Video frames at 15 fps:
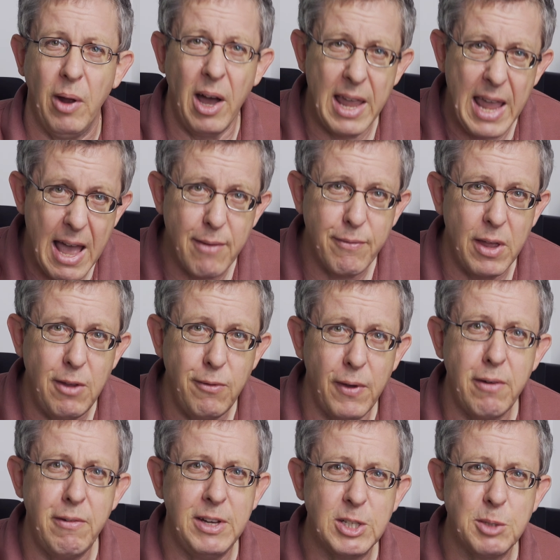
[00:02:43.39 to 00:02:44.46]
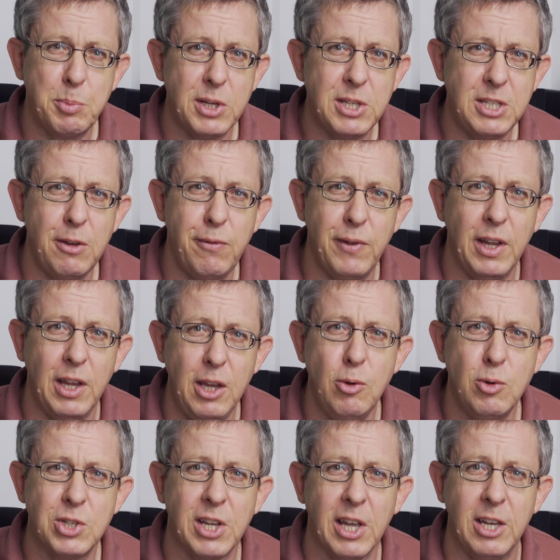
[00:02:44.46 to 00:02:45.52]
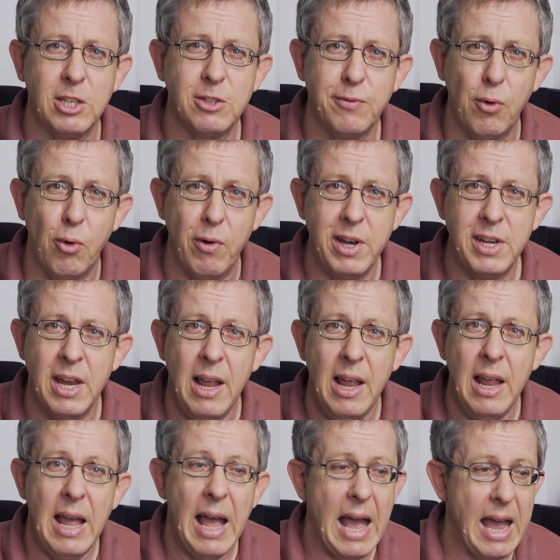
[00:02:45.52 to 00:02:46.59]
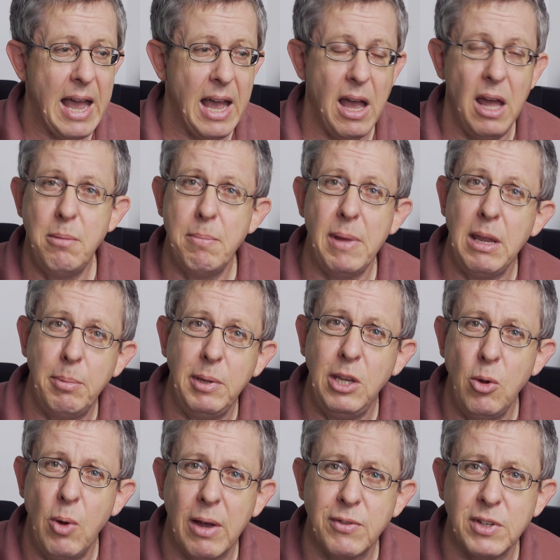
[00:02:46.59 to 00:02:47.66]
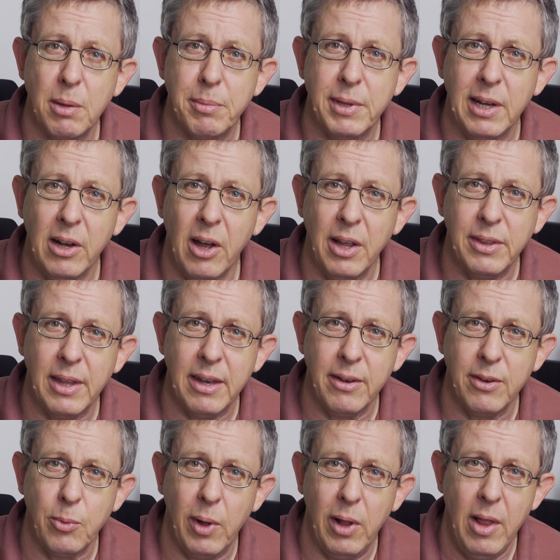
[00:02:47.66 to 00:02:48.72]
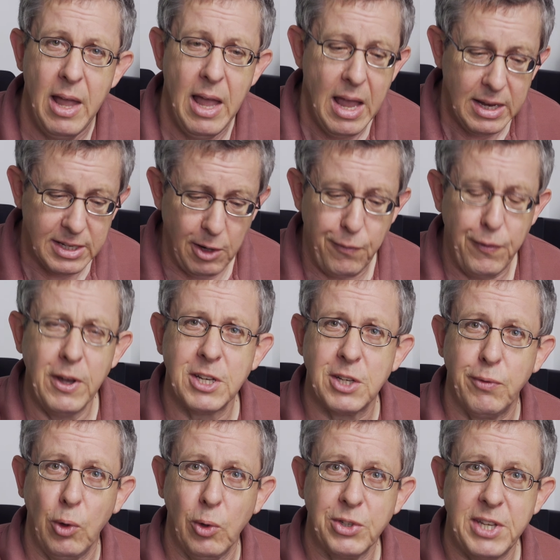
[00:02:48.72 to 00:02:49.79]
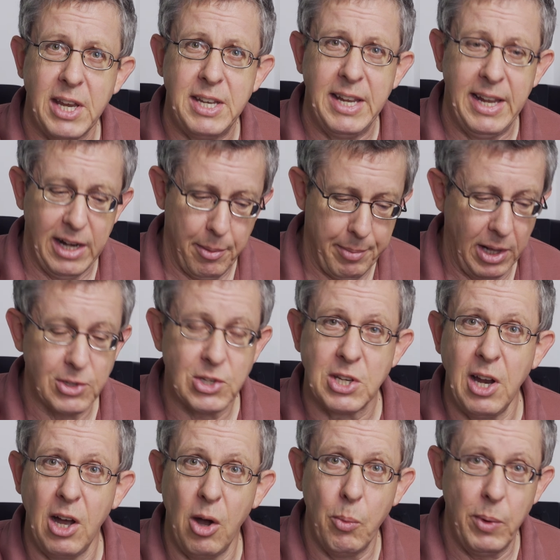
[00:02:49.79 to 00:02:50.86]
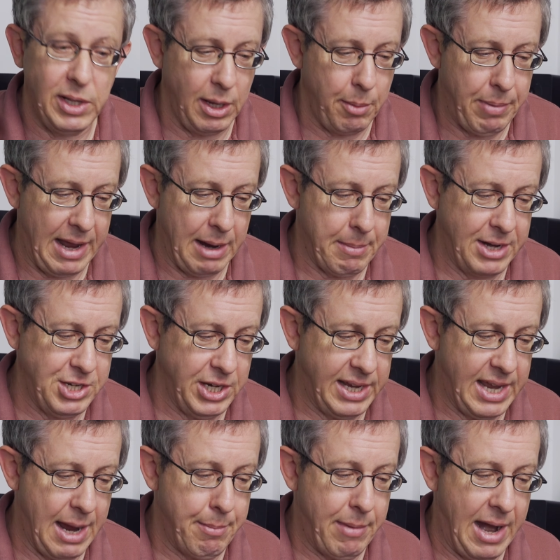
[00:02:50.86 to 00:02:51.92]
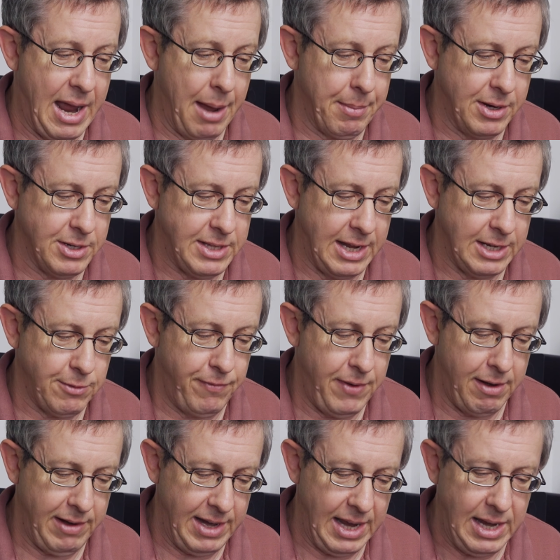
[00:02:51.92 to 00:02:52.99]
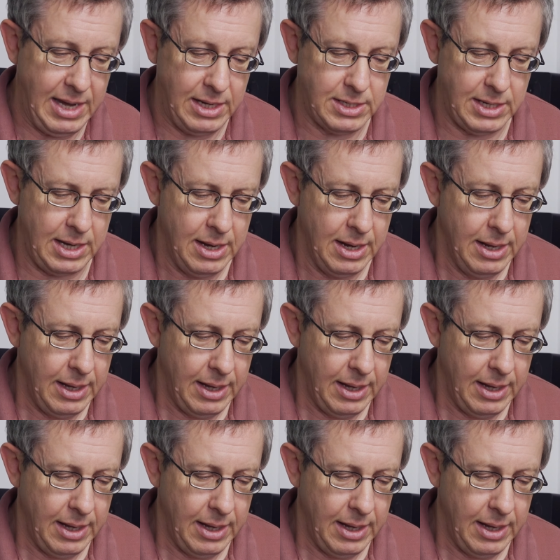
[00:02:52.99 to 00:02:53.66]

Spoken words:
I have a very specific use case for it, and maybe you have something like that as well. So first of all, setting it up, I'll start with the Blackmagic Camera App, because that's very easy.